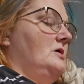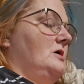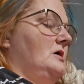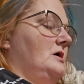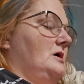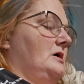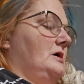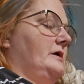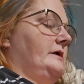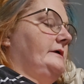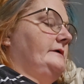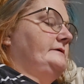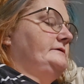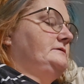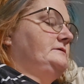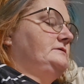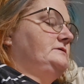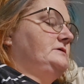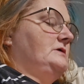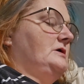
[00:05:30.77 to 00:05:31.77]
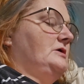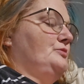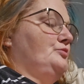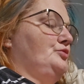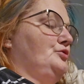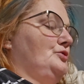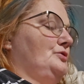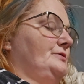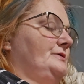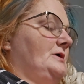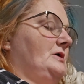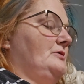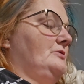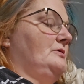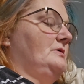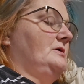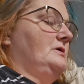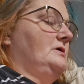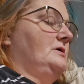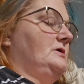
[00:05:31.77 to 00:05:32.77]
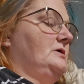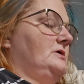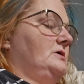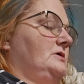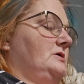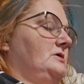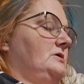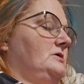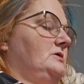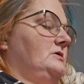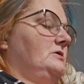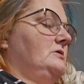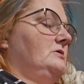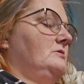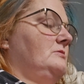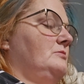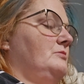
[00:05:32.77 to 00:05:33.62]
I instead pulled out a